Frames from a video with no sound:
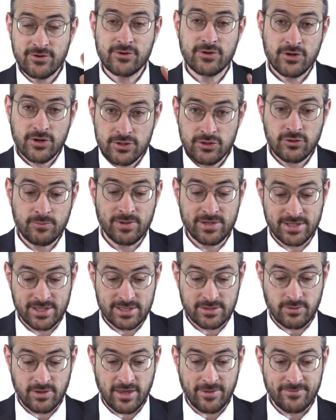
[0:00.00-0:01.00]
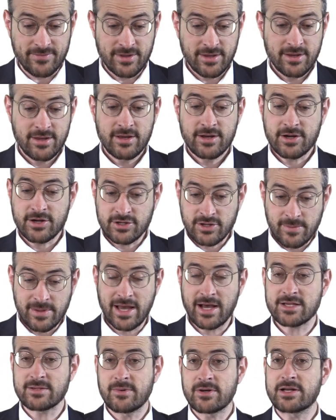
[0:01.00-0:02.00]
you could do business with him.
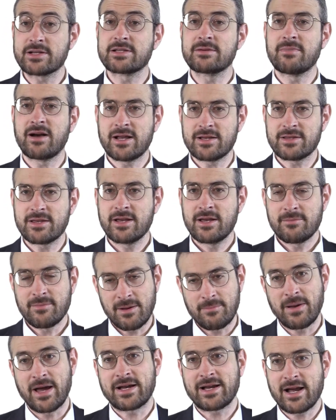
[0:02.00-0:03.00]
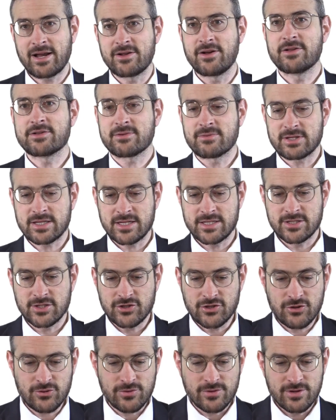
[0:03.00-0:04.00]
Because he might, might back out. Ultimately, he's a
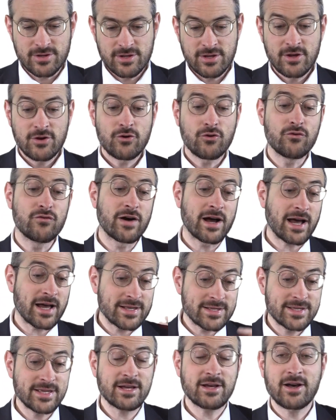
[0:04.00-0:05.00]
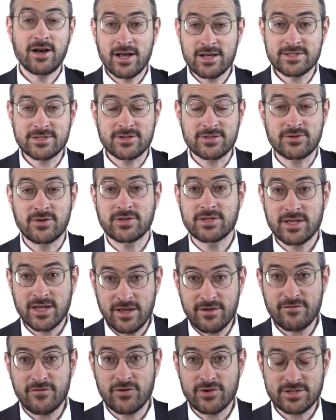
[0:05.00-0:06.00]
Jew. Uvachazira asa, so it's the
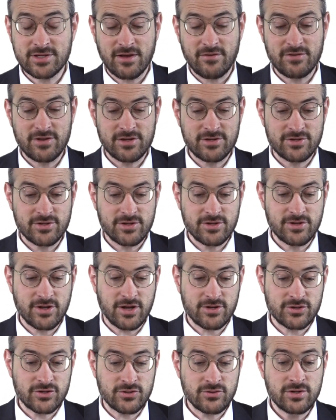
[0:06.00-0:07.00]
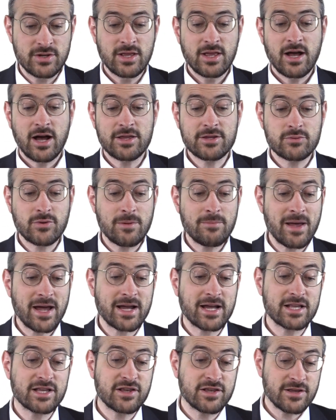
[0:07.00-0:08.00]
inverse of the non-Jew. On the way
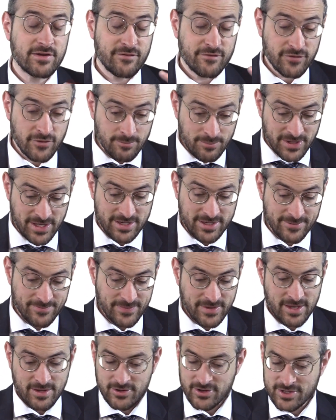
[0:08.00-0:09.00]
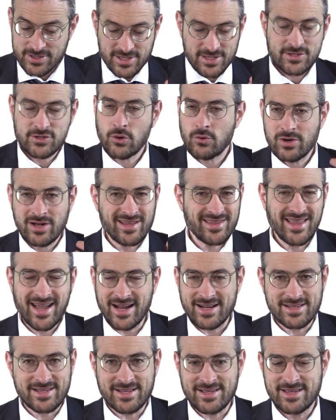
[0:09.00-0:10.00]
back, it's forbidden because he's so
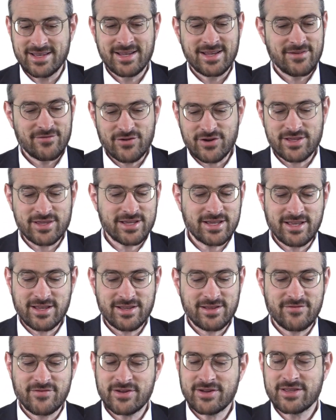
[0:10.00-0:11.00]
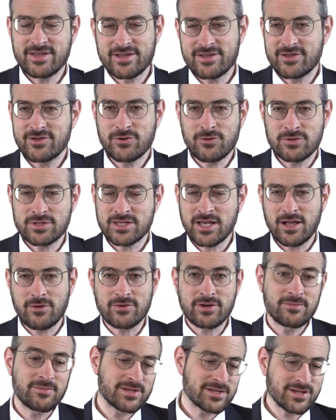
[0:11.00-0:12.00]
connected. If you're gonna get, if you're gonna do a sale
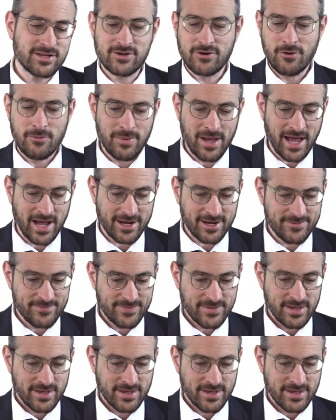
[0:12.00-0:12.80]
with him, he's gonna go back.